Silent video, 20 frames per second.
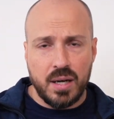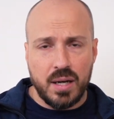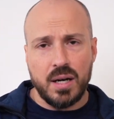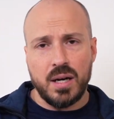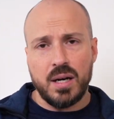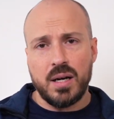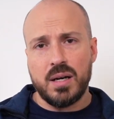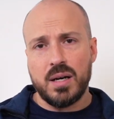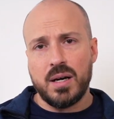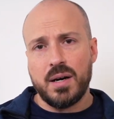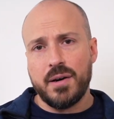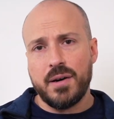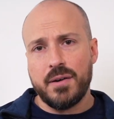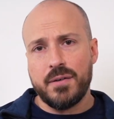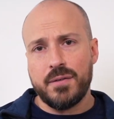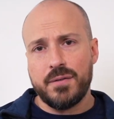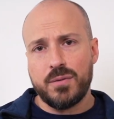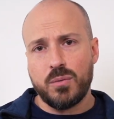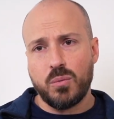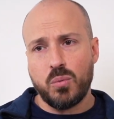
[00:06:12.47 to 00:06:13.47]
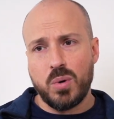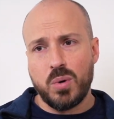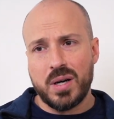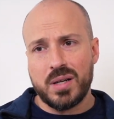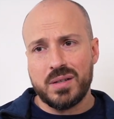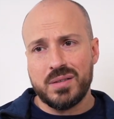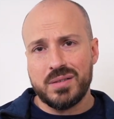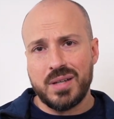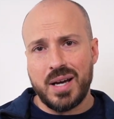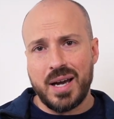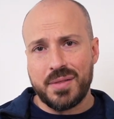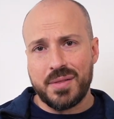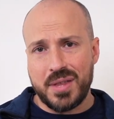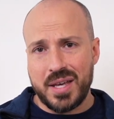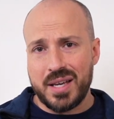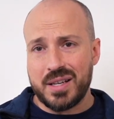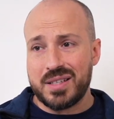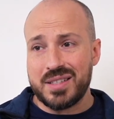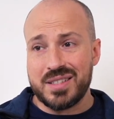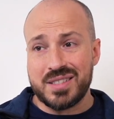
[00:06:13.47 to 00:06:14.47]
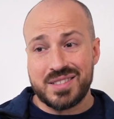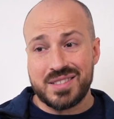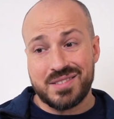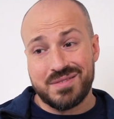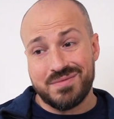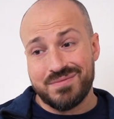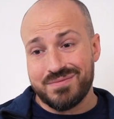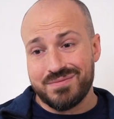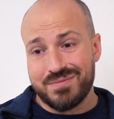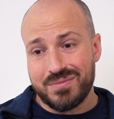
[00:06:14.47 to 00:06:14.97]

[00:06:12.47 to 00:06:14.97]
uh, of what I think is